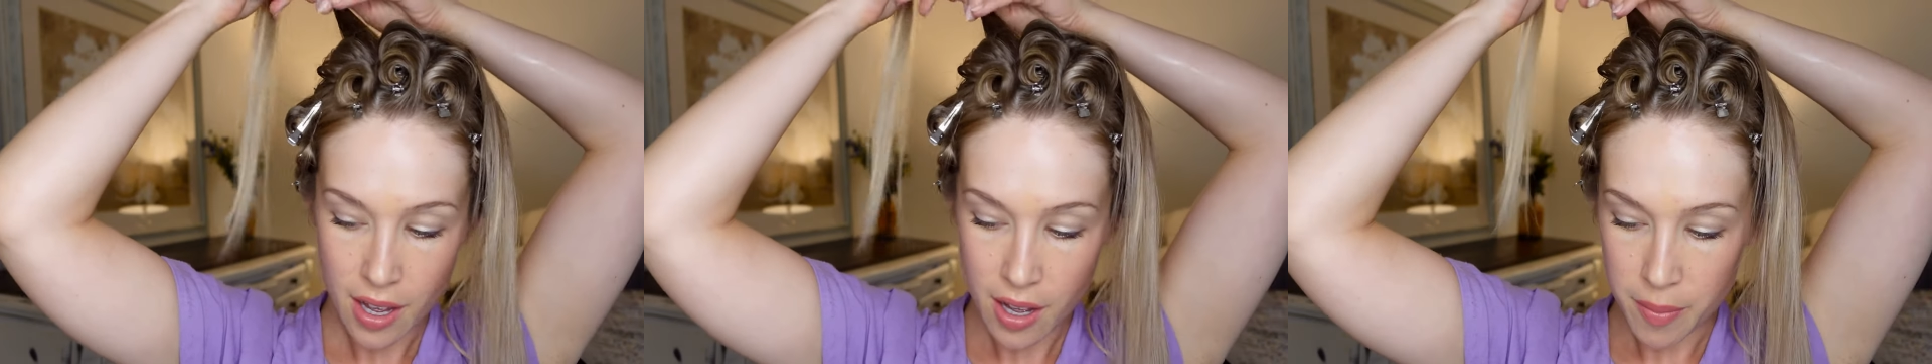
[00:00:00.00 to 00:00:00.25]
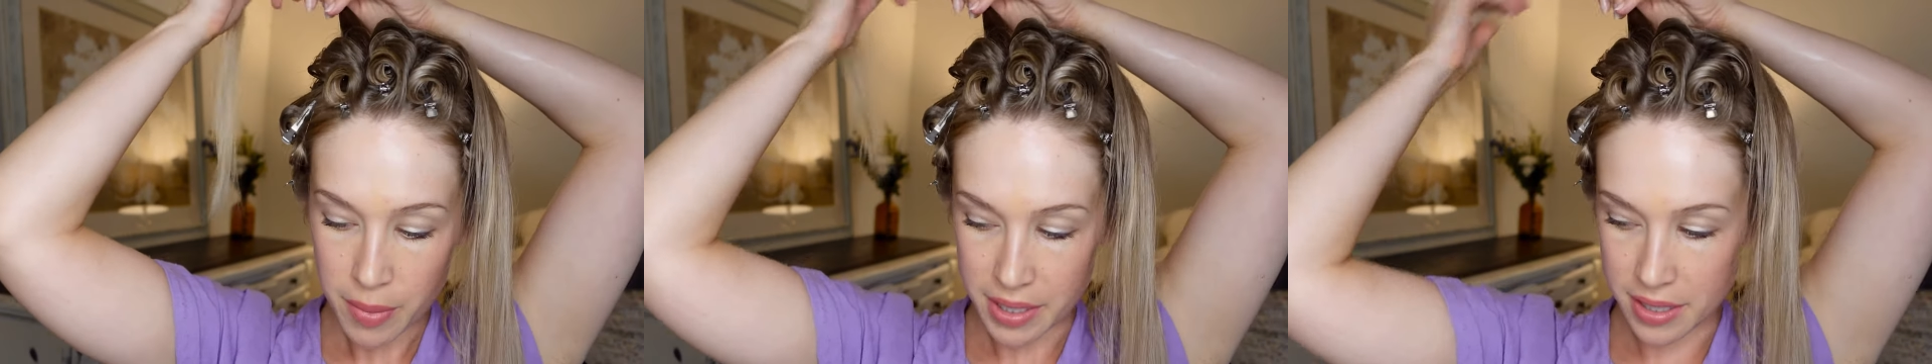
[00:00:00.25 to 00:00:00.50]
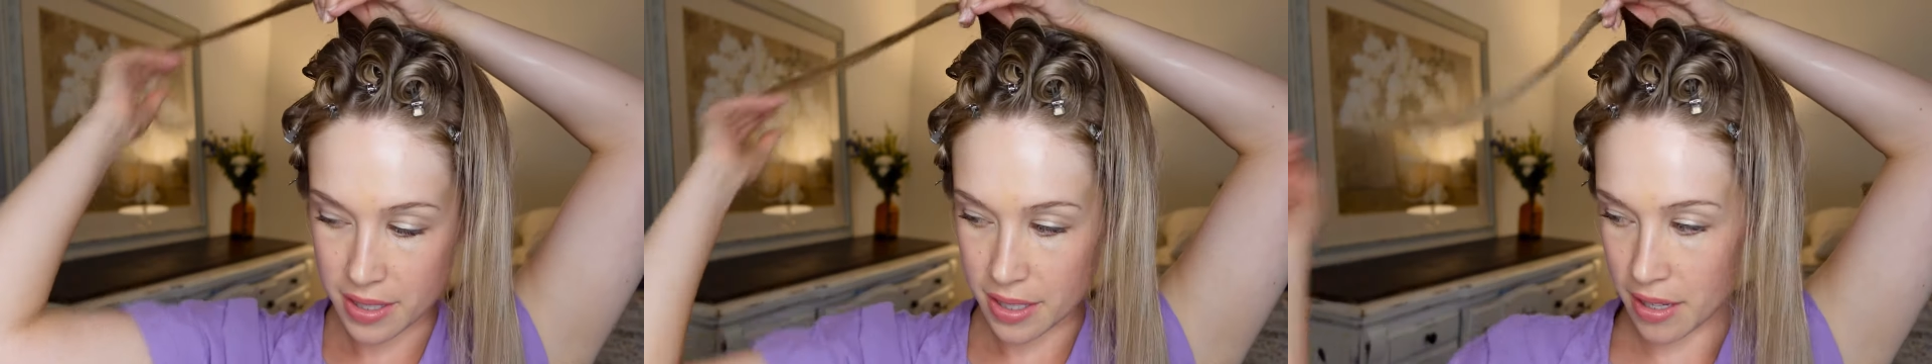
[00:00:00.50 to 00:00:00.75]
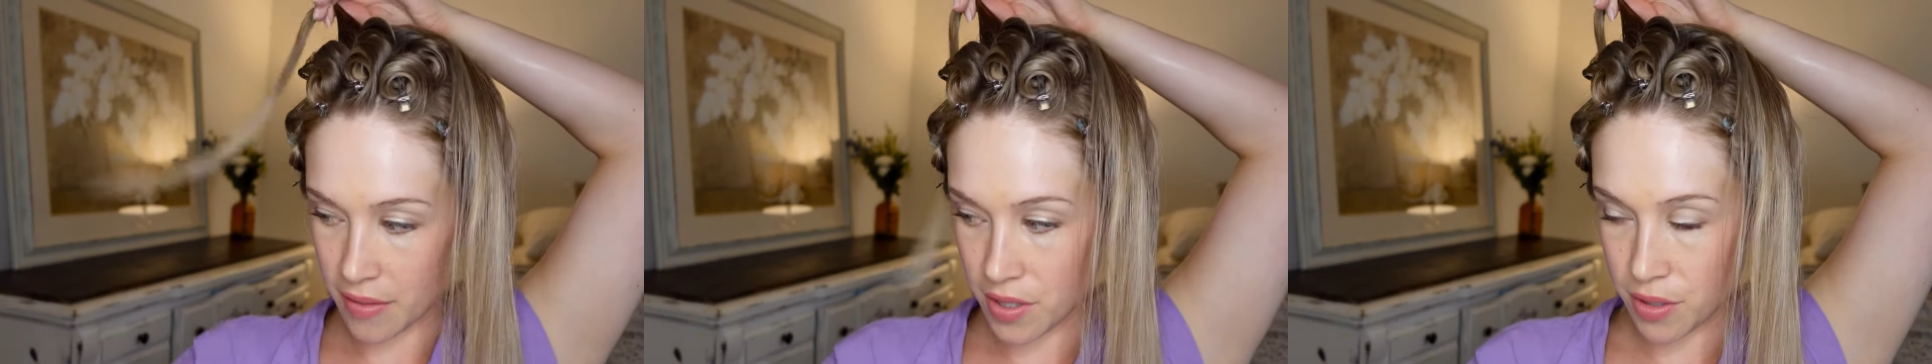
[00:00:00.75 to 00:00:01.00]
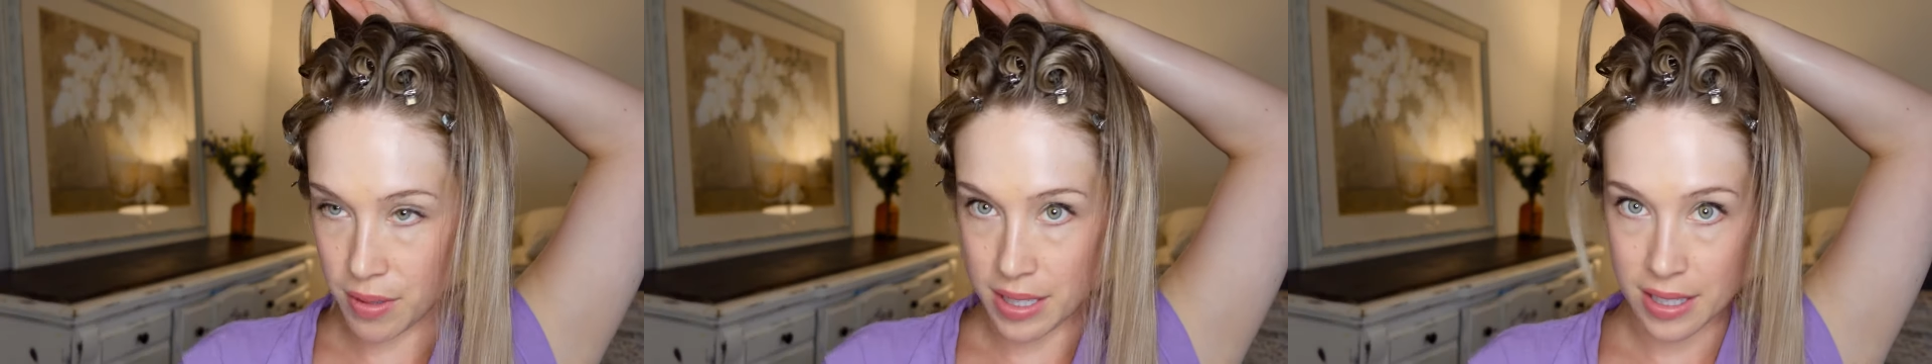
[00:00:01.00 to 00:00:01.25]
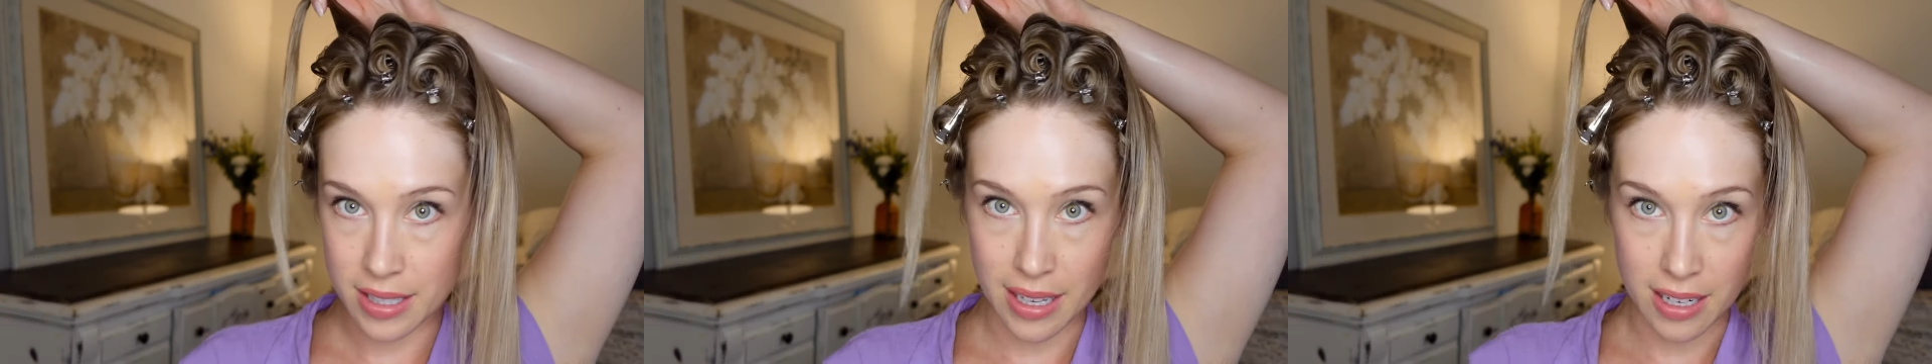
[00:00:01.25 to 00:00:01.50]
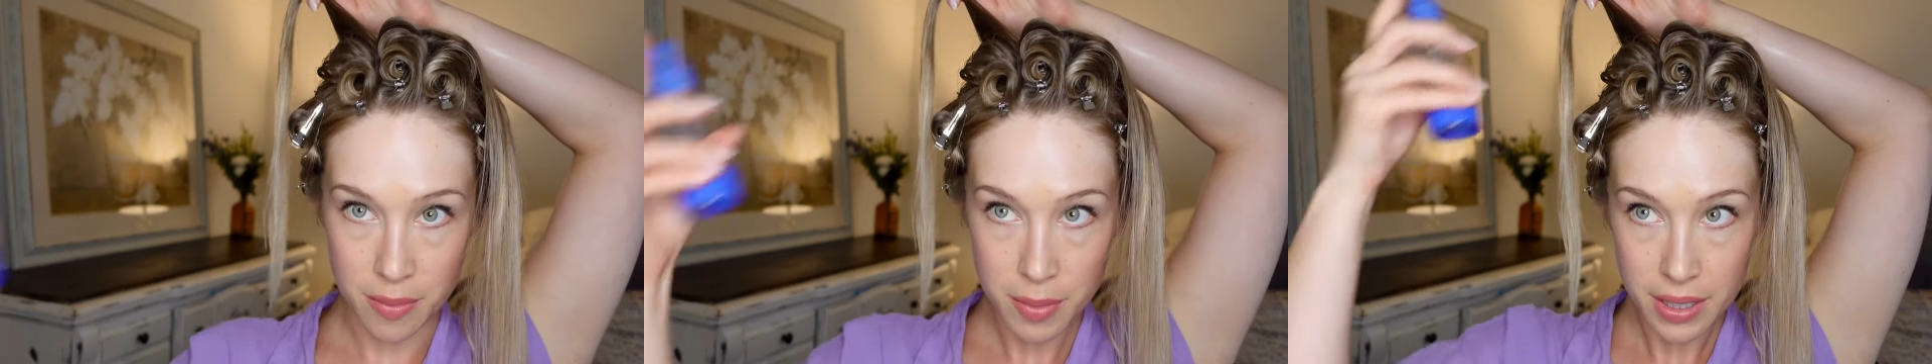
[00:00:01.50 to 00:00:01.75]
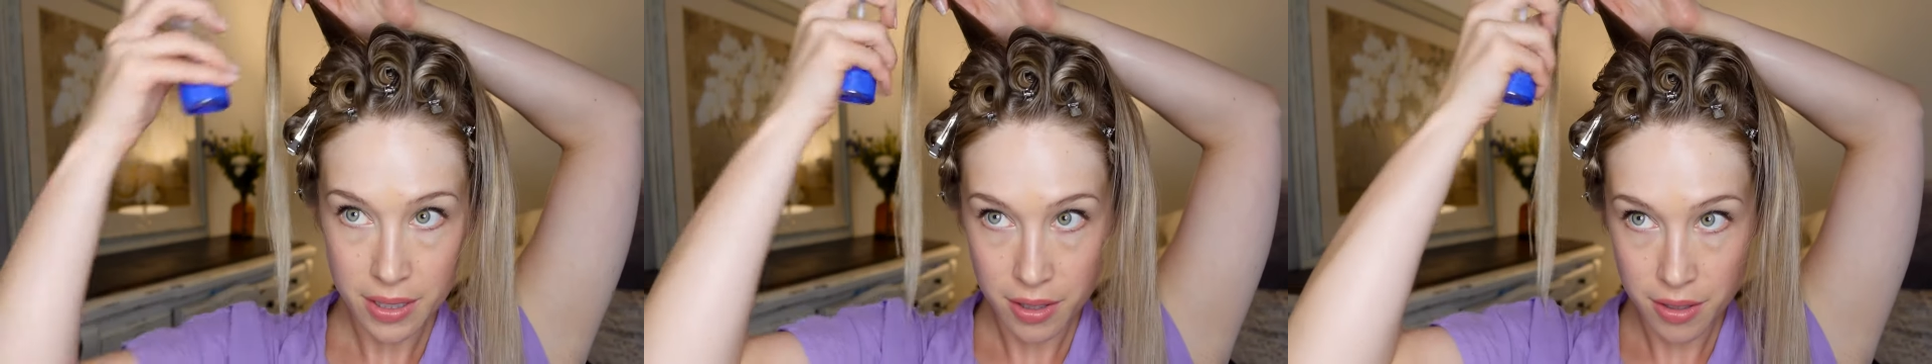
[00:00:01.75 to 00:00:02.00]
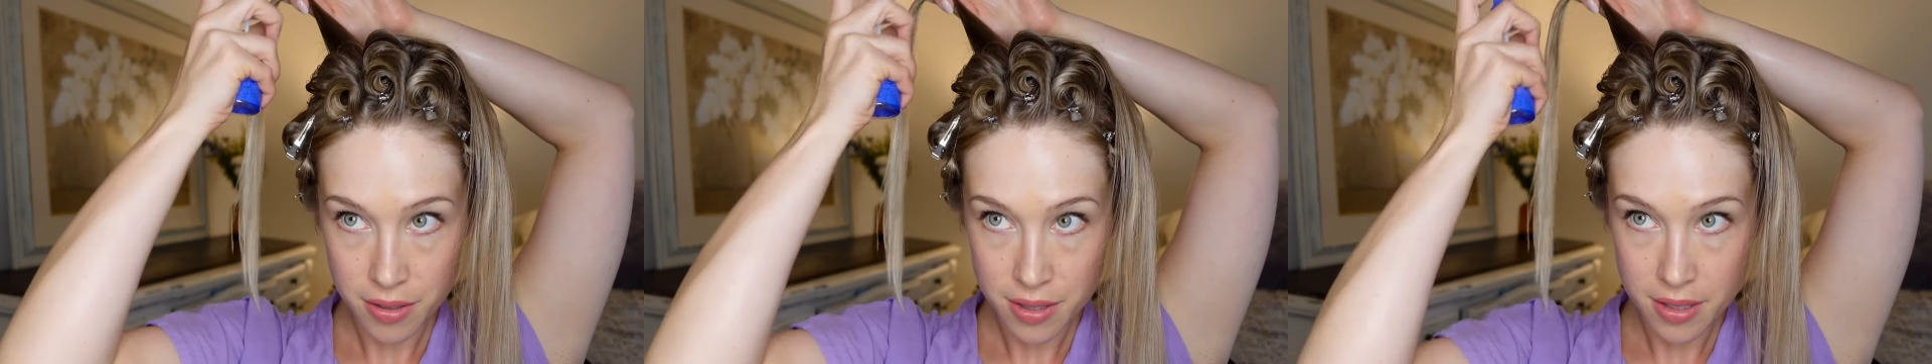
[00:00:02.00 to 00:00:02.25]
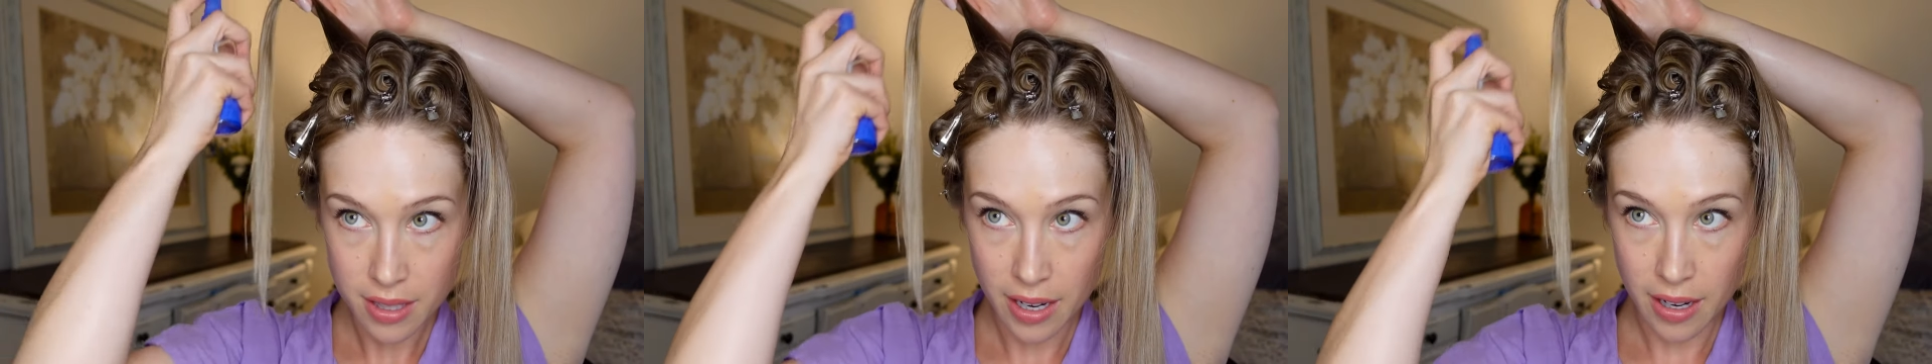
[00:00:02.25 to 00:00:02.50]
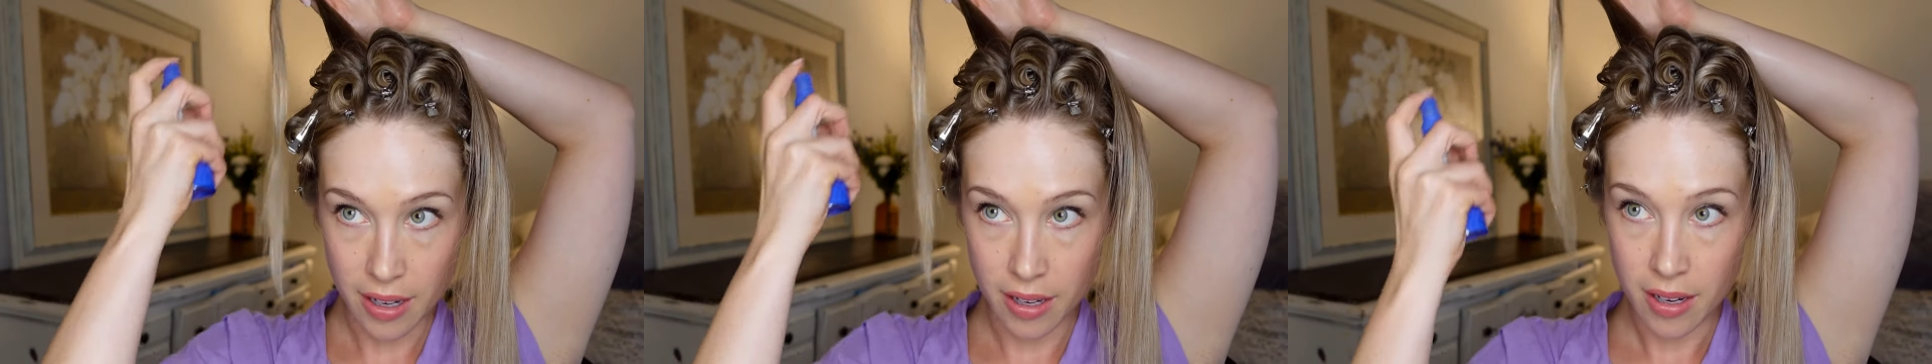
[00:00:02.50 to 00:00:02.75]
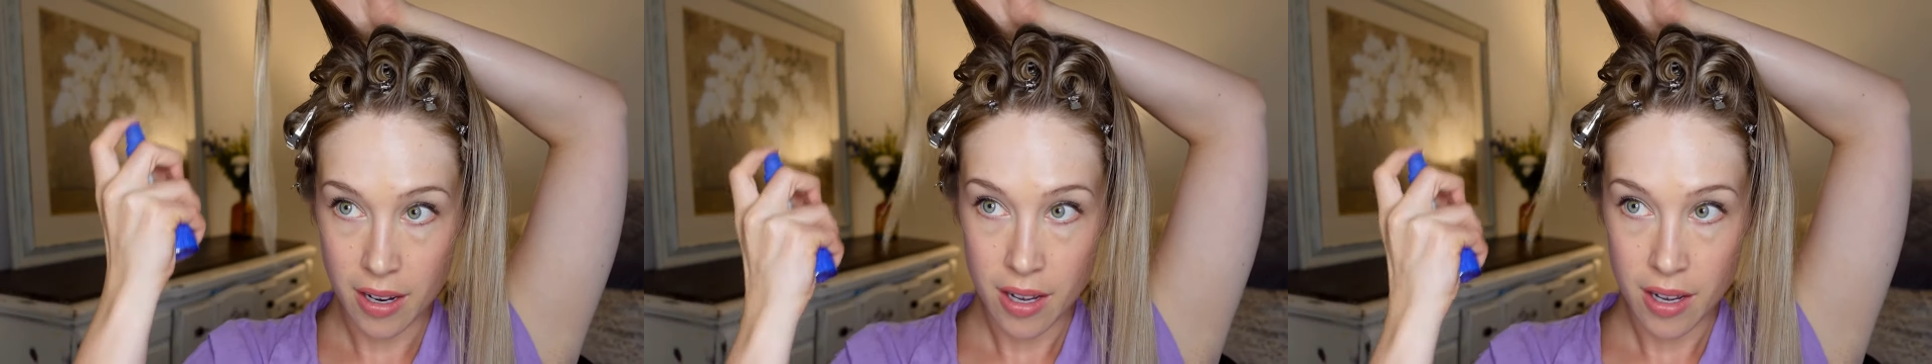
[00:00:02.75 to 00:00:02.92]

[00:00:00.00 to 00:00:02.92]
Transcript: but instead of doing stand-up pin curls there,